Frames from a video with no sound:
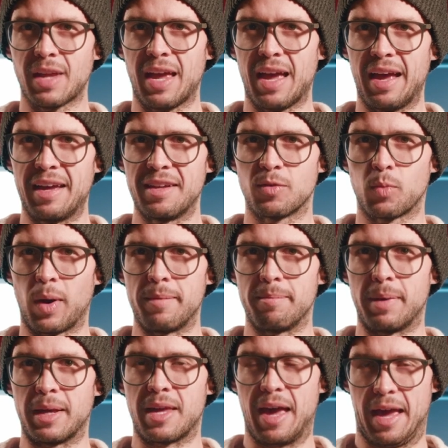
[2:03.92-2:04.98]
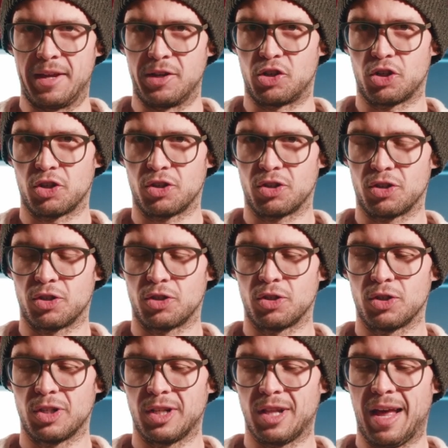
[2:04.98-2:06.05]
as one big cage,
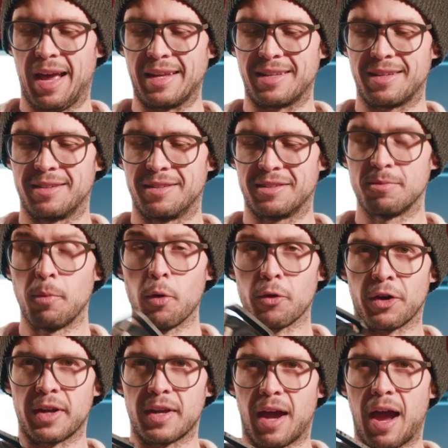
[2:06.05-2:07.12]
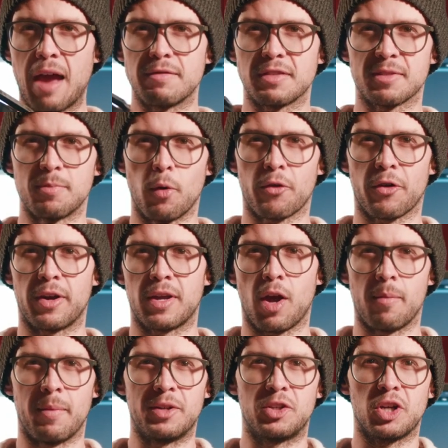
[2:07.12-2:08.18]
like small rig. I have a small rig
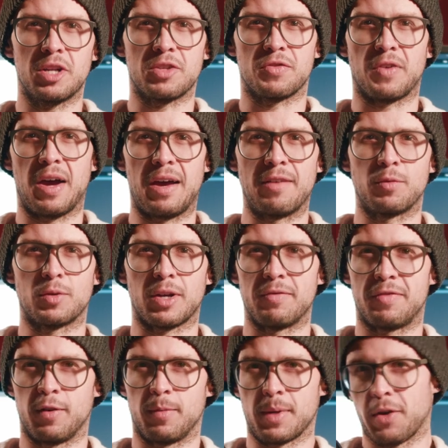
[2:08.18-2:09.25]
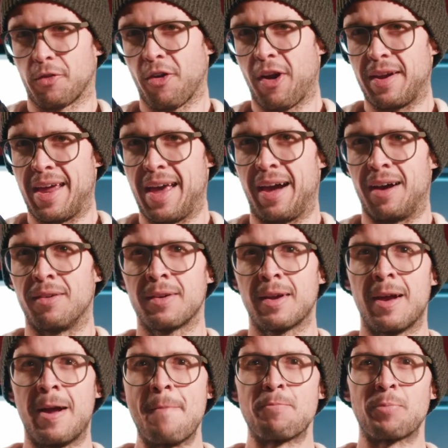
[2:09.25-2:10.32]
on my GH5, which I'm filming on right now.
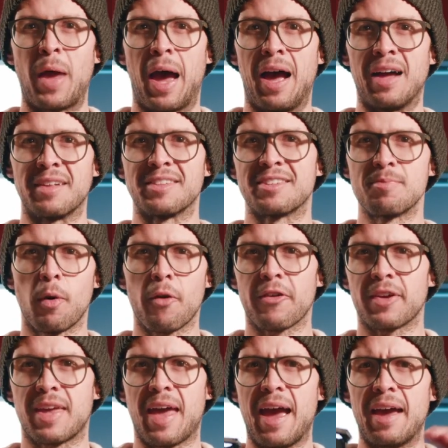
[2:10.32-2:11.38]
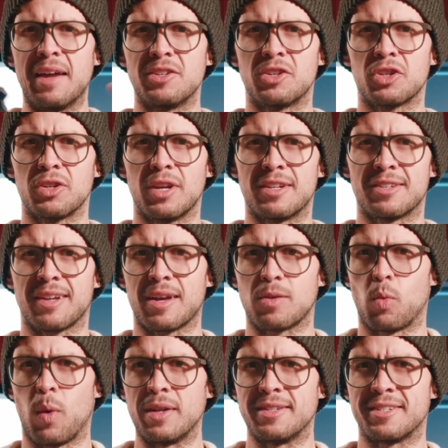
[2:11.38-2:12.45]
The small rig cage, it's like
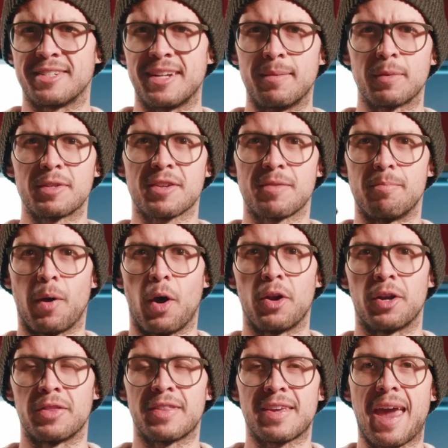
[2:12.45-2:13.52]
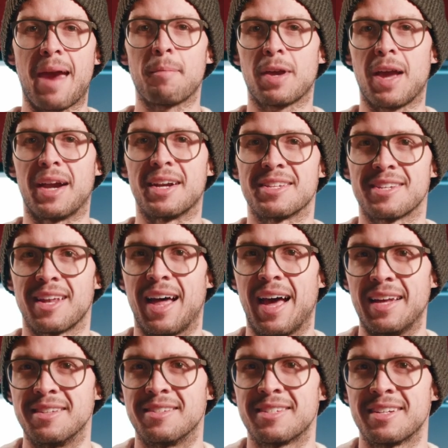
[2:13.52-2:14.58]
one seamless component. The camera kind of
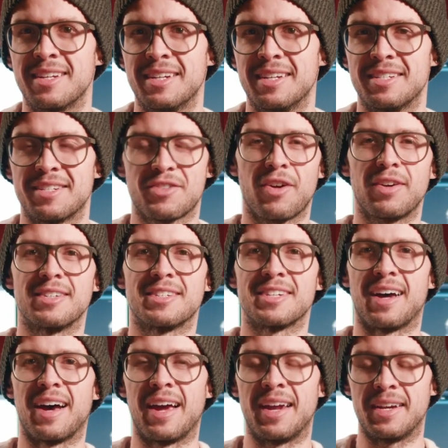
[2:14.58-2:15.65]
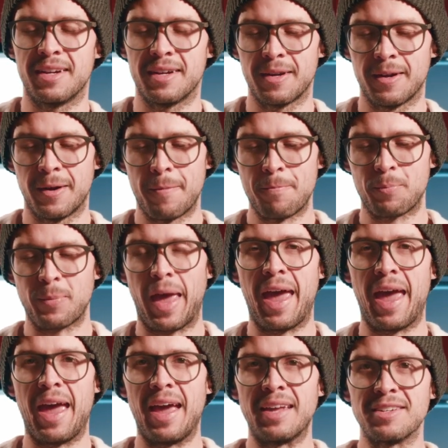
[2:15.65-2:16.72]
slides straight inside,
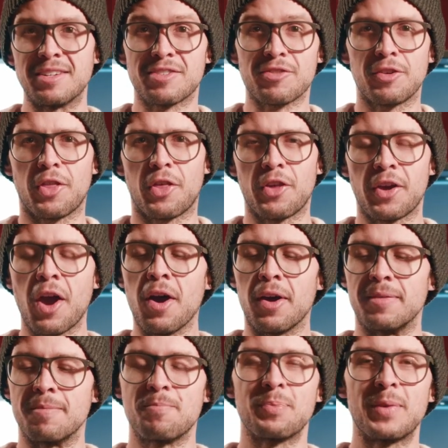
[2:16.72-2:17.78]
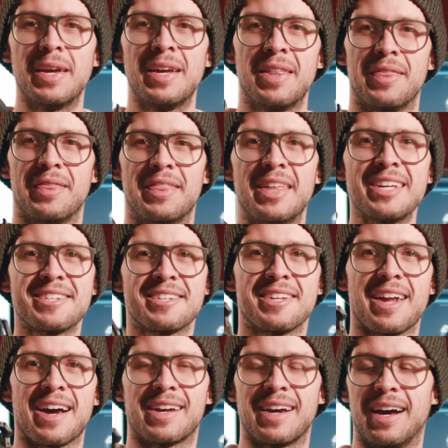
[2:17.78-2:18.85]
and you screw the thing on. This
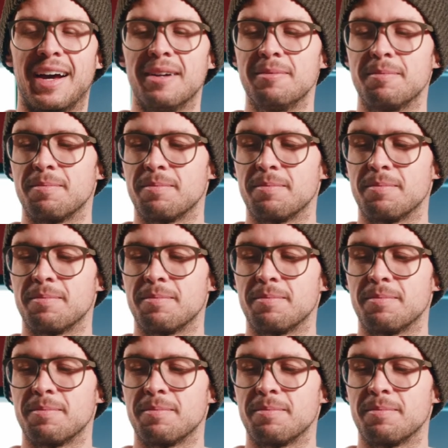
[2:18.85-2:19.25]
sucker